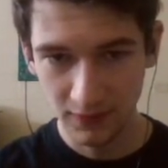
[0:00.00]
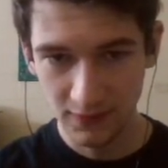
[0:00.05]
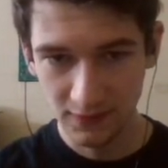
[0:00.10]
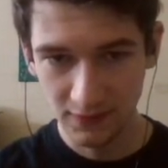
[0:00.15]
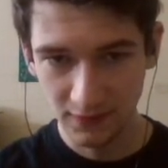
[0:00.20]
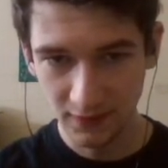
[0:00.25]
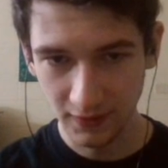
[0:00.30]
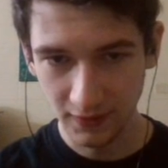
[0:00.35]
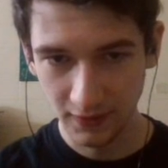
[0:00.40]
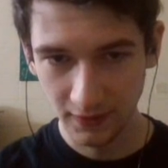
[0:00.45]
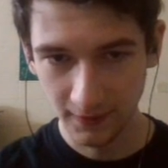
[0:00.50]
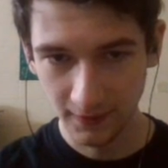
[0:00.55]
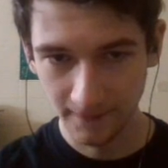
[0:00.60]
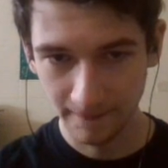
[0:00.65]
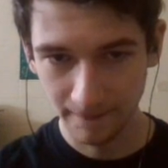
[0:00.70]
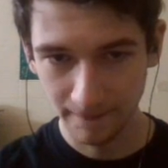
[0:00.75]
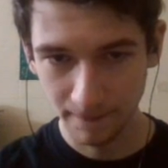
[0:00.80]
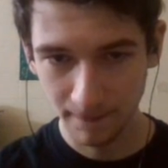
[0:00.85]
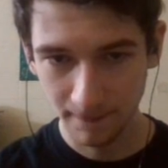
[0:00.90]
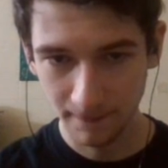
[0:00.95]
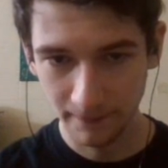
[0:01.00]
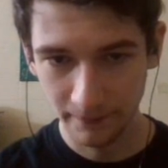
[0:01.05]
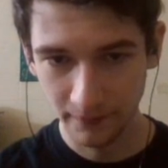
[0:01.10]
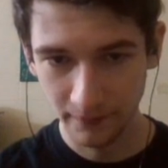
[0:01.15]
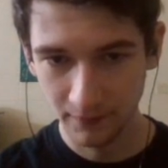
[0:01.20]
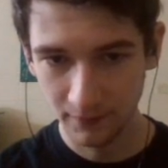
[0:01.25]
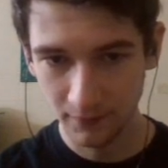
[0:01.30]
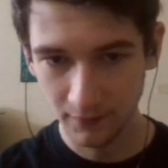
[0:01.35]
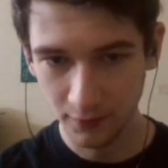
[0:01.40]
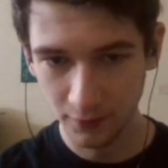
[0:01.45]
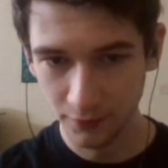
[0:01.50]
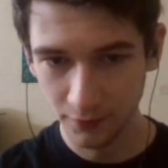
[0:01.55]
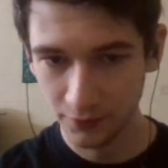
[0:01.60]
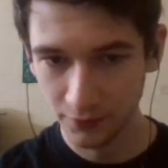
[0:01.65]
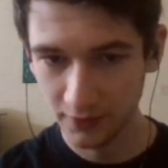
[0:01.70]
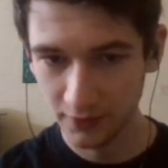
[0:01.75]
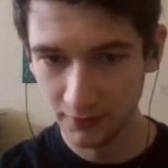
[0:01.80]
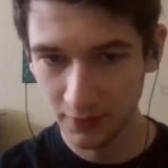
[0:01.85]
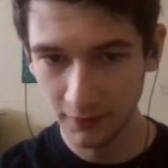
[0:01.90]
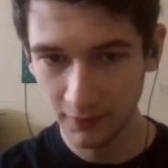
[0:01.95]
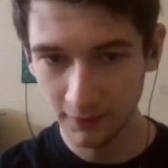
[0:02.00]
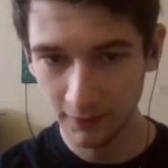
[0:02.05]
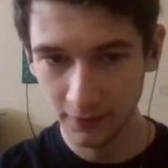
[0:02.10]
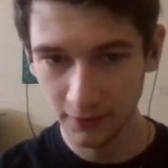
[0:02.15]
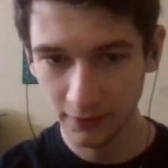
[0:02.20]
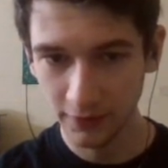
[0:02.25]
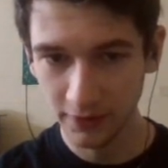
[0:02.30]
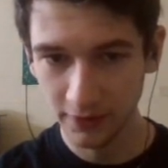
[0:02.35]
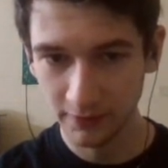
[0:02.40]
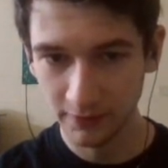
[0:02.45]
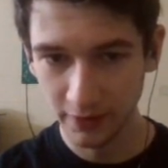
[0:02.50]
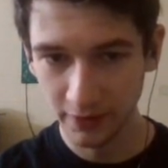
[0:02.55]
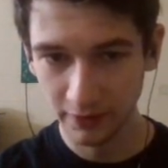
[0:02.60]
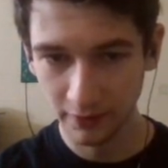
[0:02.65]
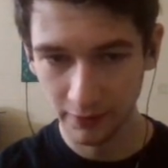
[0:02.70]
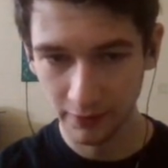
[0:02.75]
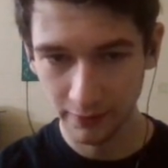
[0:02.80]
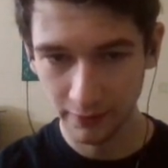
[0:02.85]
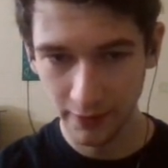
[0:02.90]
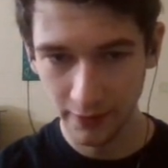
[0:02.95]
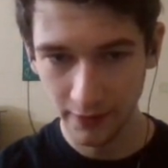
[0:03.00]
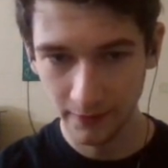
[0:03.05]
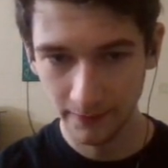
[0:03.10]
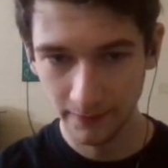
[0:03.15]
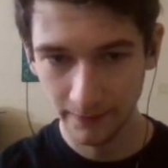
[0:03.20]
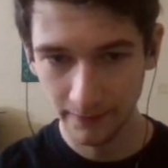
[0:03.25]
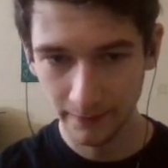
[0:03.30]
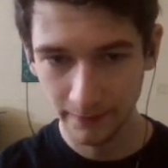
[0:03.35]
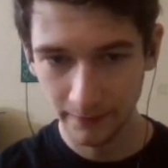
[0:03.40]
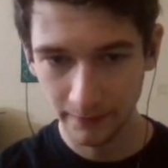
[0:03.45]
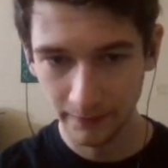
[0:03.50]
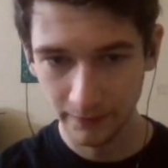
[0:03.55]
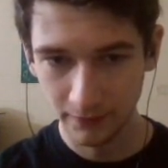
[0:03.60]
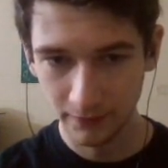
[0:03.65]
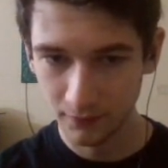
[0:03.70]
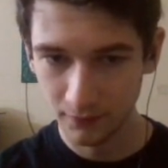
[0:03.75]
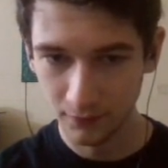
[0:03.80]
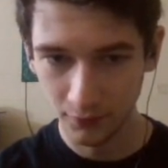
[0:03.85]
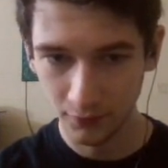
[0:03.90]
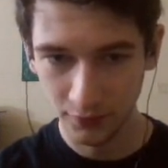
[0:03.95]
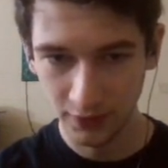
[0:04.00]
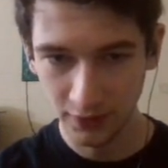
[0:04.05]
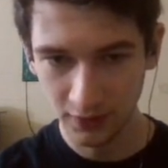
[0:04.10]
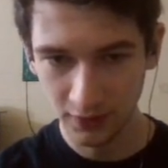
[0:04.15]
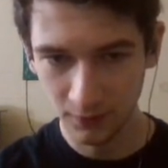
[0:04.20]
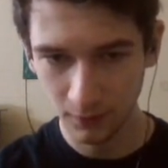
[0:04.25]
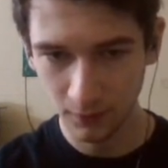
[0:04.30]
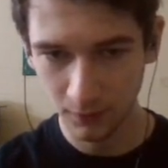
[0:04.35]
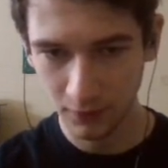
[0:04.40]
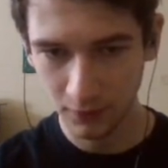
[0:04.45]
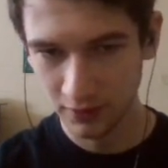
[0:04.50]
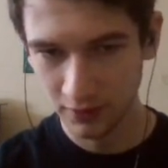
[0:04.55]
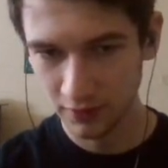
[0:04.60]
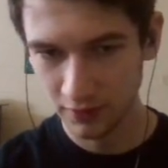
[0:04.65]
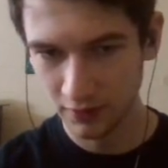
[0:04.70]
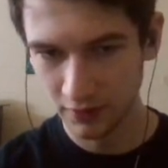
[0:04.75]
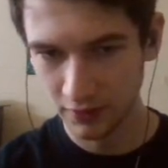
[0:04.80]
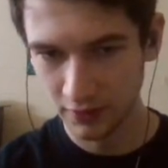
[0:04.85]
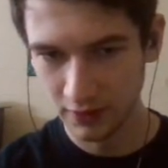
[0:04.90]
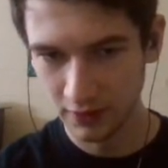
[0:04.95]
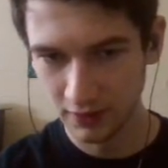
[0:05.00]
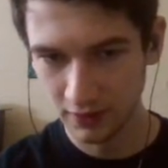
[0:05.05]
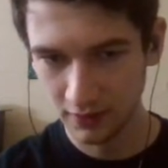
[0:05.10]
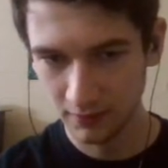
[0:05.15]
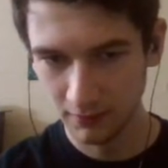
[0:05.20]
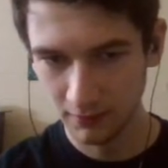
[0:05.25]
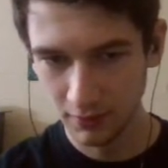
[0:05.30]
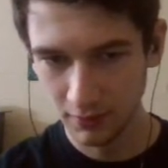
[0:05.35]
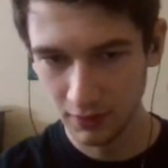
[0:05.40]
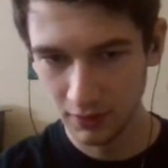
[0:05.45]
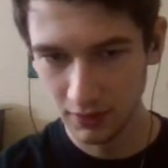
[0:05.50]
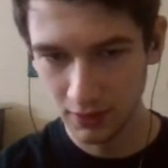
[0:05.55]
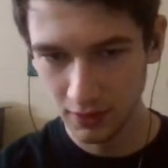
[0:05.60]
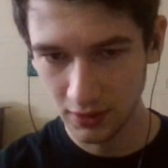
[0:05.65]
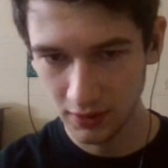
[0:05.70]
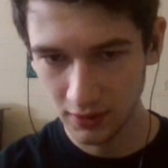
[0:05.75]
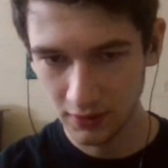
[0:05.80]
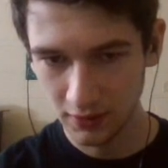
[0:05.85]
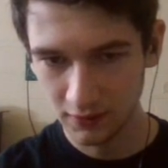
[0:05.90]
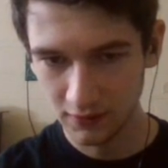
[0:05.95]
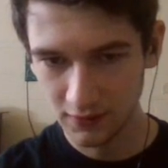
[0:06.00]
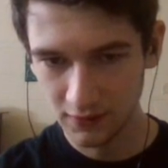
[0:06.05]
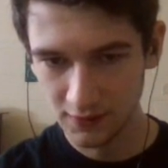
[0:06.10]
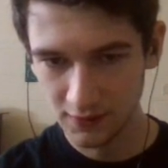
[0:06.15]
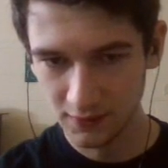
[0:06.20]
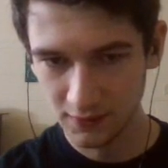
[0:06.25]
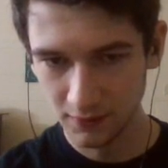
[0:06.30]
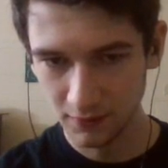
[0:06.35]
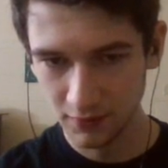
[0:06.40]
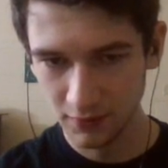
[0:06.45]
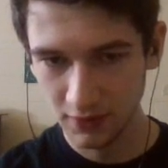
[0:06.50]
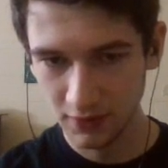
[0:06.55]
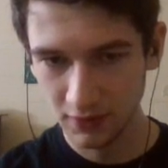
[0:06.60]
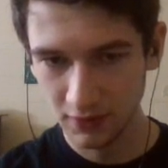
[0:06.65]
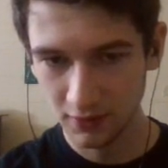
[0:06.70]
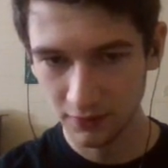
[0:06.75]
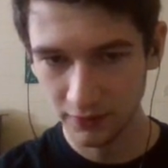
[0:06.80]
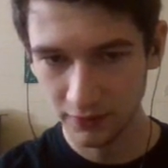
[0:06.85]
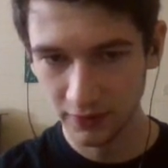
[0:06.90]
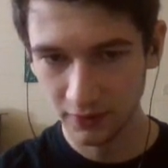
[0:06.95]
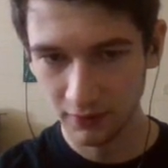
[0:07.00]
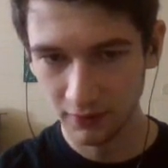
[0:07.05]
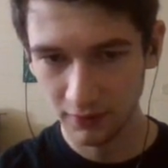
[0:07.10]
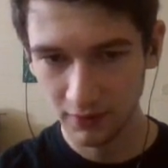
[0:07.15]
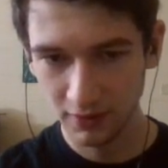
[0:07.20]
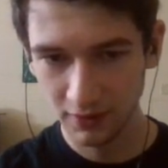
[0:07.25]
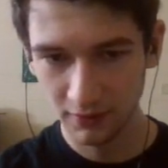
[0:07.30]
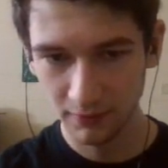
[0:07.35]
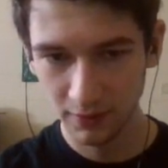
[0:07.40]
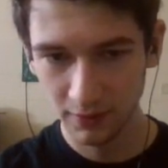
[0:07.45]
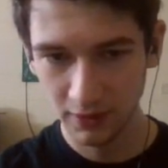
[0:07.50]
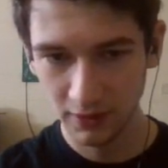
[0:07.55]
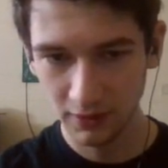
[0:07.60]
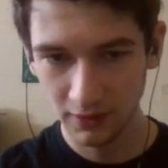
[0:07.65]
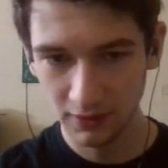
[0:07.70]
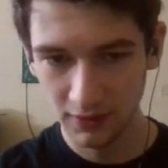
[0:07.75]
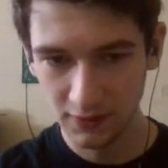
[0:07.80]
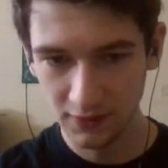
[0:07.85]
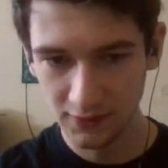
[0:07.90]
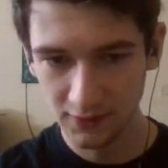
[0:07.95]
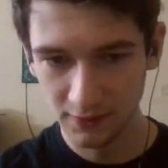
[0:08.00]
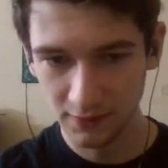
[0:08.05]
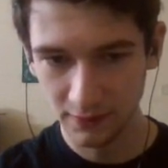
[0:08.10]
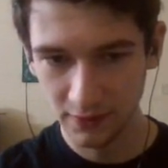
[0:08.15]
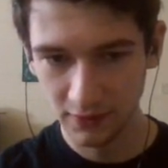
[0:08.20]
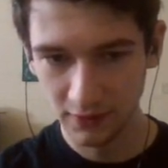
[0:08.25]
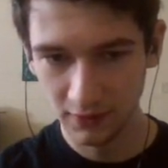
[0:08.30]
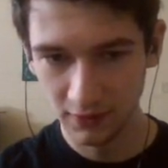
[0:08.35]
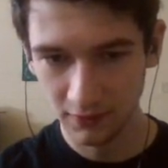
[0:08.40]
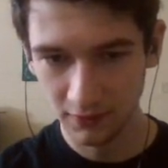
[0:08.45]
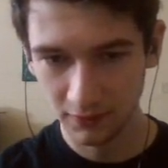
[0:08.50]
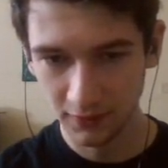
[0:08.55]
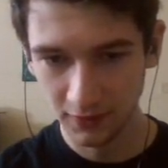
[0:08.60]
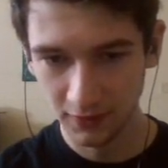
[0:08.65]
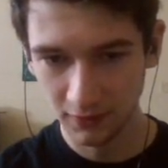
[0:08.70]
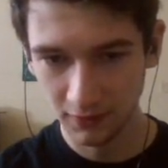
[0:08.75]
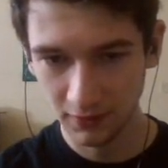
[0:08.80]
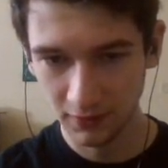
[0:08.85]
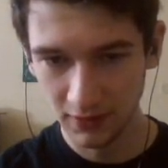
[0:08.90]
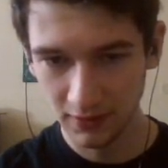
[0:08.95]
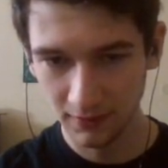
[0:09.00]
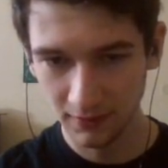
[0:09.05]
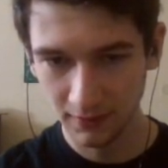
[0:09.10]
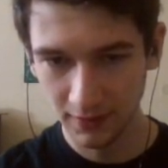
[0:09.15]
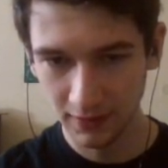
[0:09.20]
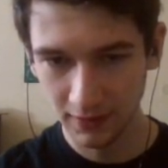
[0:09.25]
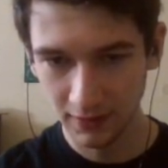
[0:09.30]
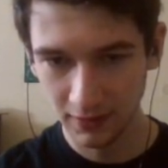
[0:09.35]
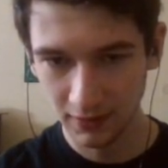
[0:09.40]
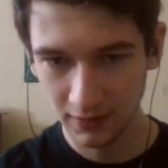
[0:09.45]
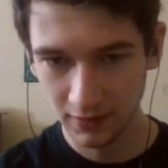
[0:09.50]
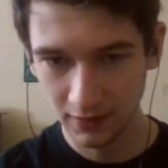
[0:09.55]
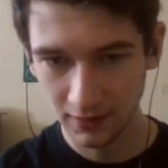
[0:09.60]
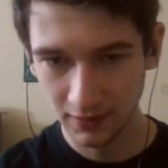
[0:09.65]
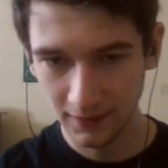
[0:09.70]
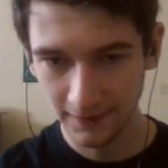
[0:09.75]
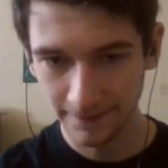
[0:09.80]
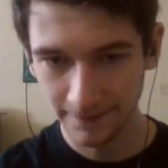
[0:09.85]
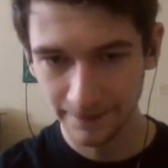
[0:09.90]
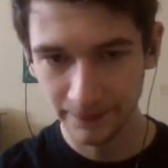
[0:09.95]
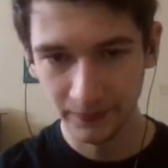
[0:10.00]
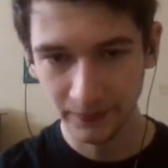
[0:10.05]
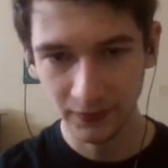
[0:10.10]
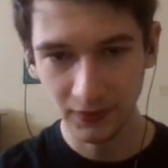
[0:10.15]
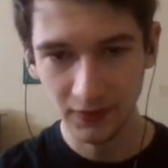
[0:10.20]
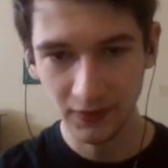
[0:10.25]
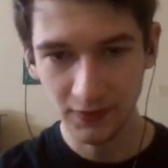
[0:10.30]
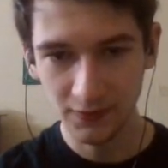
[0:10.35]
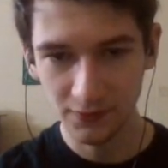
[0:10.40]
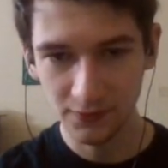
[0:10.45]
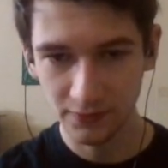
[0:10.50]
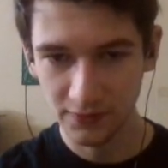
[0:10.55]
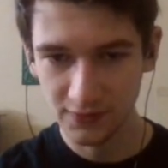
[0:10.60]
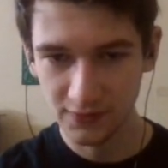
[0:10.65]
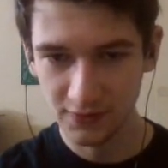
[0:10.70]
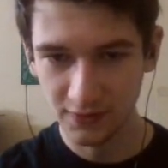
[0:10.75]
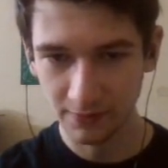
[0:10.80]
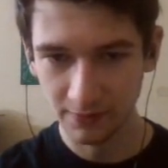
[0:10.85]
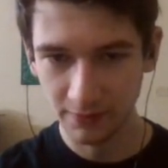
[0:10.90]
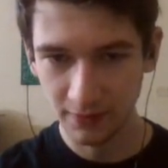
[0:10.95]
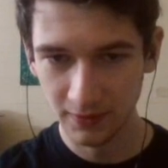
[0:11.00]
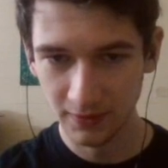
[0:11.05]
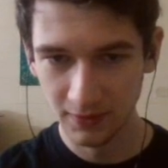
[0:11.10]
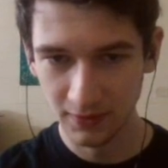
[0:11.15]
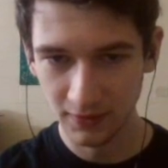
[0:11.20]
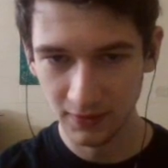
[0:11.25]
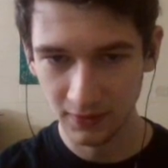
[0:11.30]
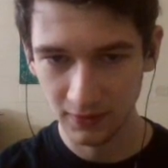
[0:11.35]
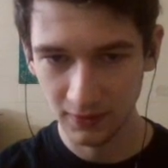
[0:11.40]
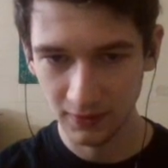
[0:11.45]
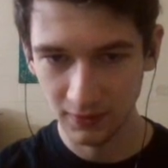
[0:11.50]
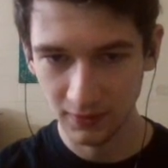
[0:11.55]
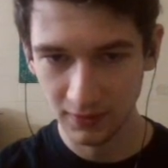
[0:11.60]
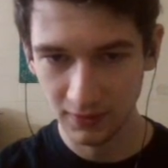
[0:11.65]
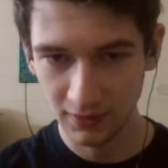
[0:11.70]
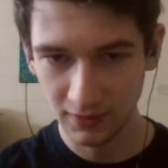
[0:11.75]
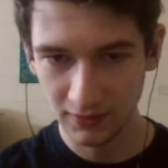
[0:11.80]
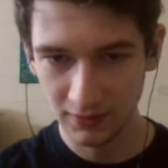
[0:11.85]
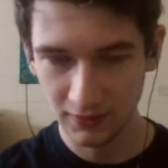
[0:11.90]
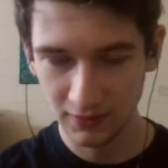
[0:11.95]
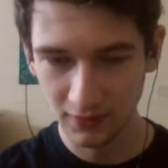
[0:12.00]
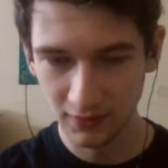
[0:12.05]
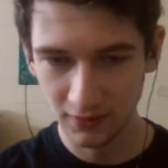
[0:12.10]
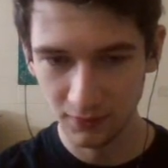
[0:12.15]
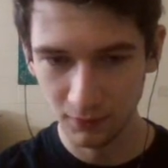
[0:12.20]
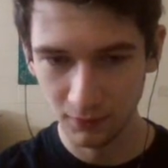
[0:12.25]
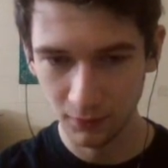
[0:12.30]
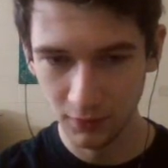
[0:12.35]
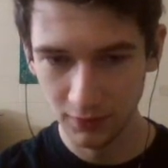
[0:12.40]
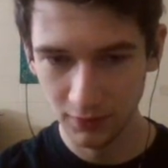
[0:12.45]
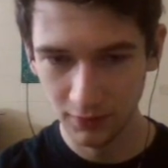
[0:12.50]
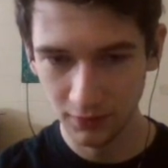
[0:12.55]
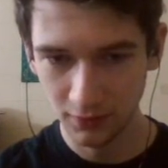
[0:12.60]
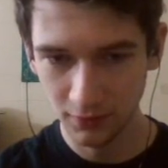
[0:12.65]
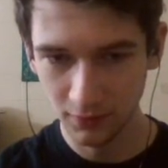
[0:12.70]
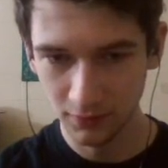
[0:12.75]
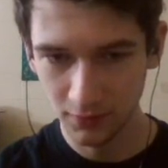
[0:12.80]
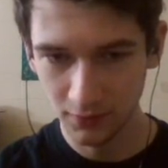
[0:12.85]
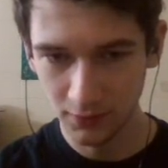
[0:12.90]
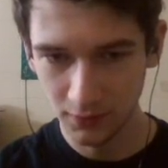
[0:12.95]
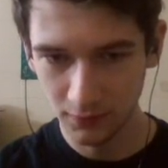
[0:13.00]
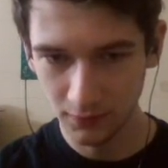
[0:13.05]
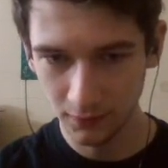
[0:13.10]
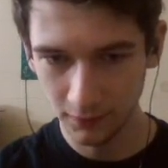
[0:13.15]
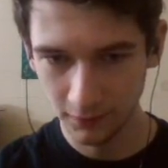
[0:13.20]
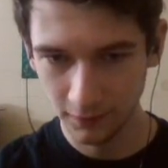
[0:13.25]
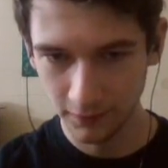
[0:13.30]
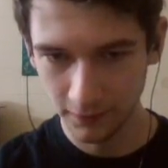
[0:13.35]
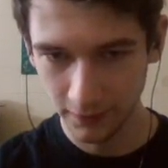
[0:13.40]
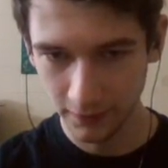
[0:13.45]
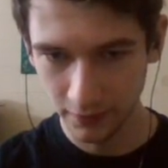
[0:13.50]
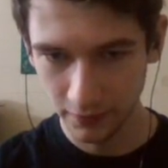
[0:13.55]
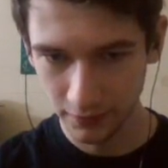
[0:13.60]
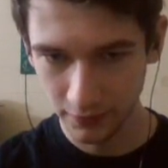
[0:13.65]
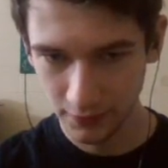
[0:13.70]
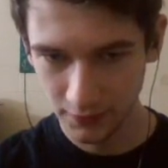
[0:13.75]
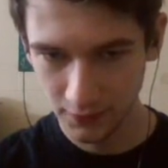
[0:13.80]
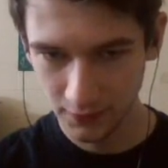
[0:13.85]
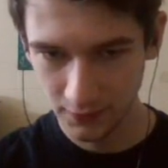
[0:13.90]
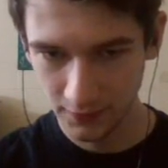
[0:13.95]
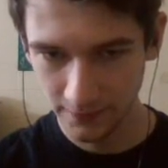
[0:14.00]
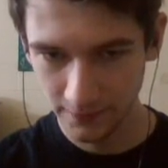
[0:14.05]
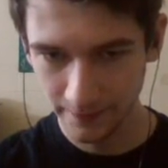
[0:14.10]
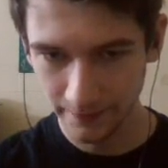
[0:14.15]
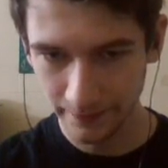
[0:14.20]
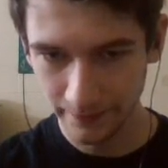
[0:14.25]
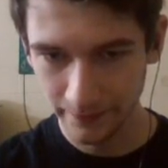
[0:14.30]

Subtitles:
This guy, only be filled in by the 3. We'll need 1 on him. This 3 can only go that way. This 3 can only go that way. These ones depend a lot on what you do first.